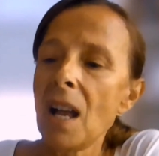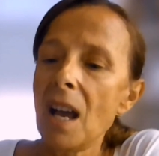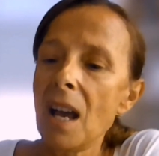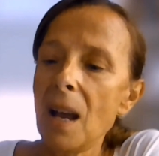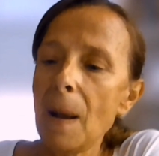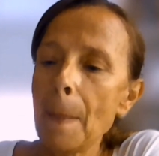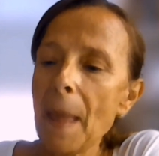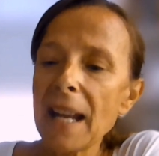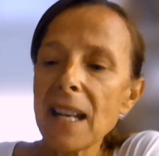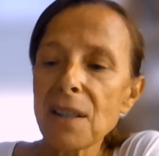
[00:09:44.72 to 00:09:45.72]

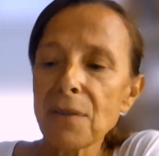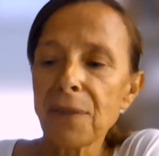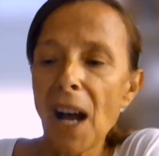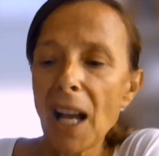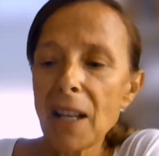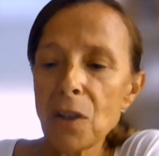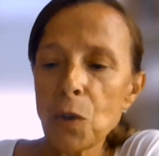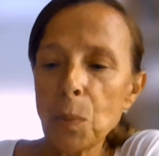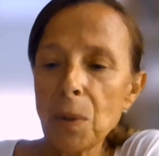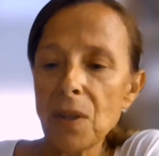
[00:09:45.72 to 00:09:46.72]
identify
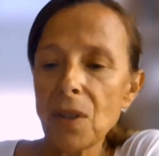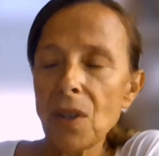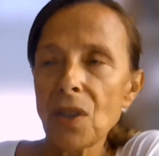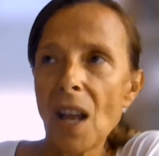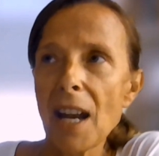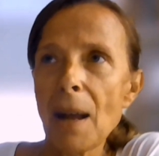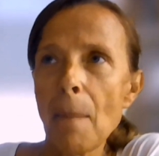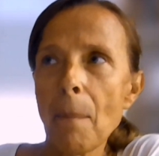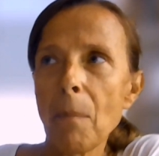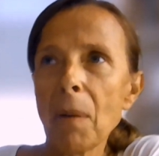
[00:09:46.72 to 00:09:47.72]
species
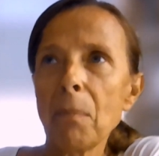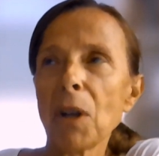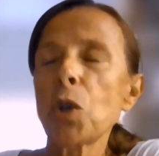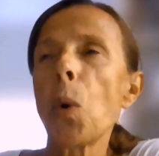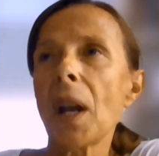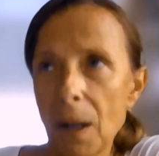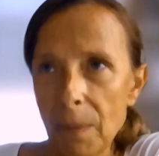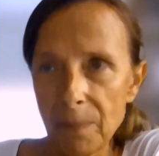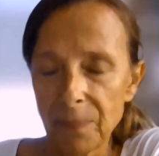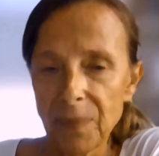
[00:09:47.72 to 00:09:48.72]
at much
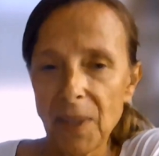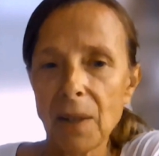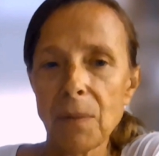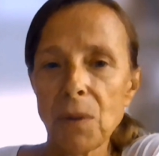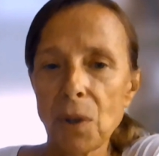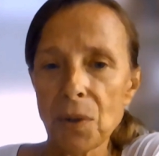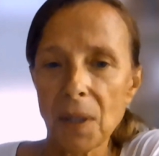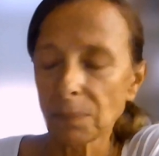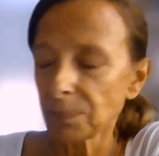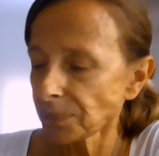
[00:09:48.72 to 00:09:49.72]
quicker than
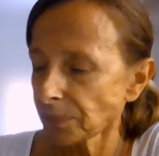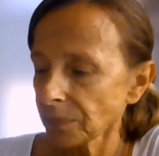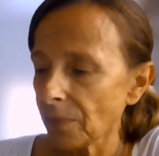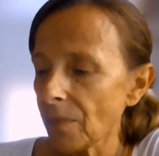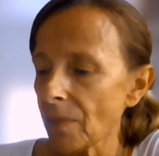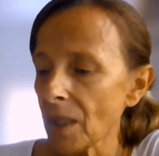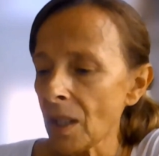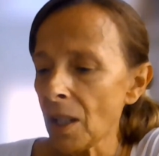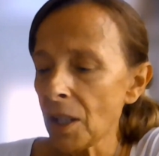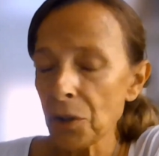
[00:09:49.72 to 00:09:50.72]
using
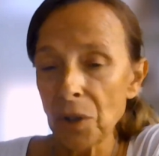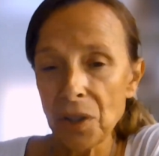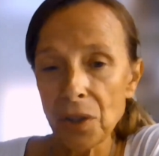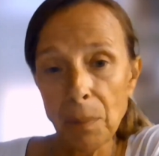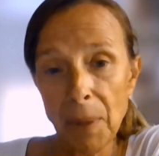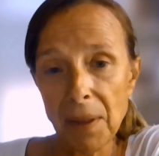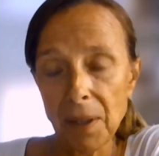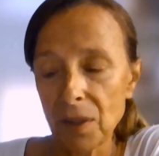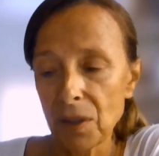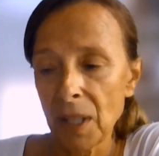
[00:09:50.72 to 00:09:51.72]
traditional
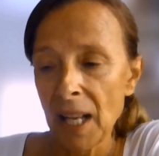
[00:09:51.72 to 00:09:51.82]
methods.